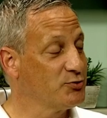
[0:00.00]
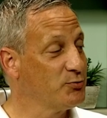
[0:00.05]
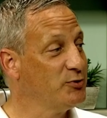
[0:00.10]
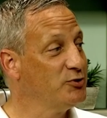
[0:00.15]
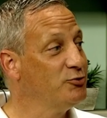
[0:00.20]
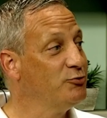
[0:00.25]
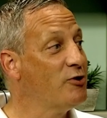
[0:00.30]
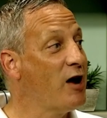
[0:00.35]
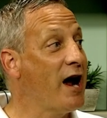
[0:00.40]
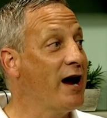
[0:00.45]
we
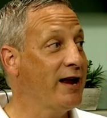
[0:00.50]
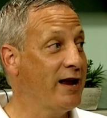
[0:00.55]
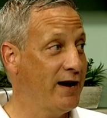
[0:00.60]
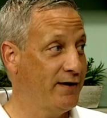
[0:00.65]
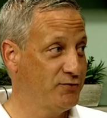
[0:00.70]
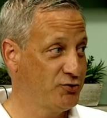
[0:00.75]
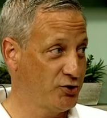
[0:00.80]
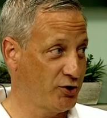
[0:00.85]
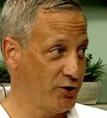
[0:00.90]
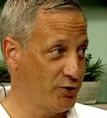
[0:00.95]
do not
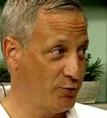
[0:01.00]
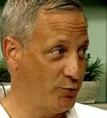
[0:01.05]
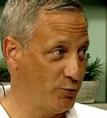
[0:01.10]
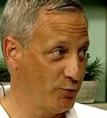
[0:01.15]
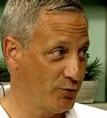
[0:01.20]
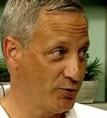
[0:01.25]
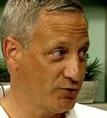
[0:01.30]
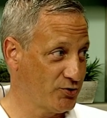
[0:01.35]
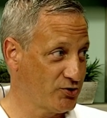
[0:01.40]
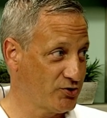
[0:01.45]
have
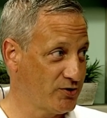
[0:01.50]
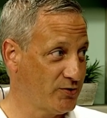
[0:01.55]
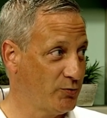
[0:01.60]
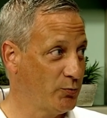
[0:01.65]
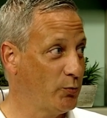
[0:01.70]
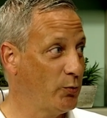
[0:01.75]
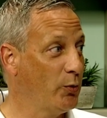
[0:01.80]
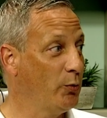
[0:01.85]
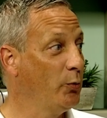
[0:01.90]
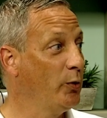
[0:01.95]
shareholders.
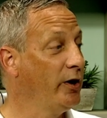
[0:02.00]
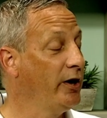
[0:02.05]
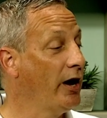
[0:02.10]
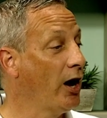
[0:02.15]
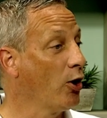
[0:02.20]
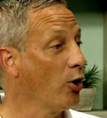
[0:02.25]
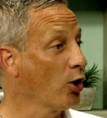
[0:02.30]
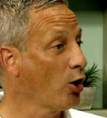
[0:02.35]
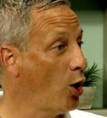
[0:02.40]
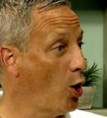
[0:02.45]
We
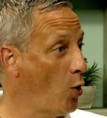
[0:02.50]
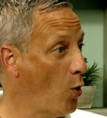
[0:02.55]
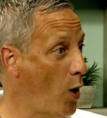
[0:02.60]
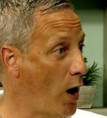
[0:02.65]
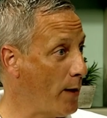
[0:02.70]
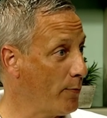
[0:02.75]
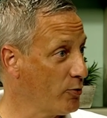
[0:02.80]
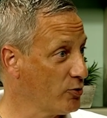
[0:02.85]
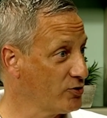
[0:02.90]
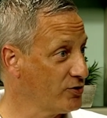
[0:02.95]
are a
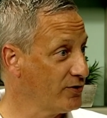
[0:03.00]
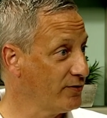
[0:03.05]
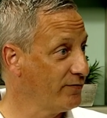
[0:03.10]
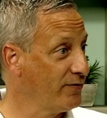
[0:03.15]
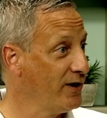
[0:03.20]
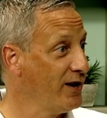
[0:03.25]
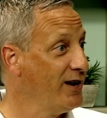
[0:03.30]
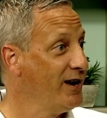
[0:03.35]
cooperative.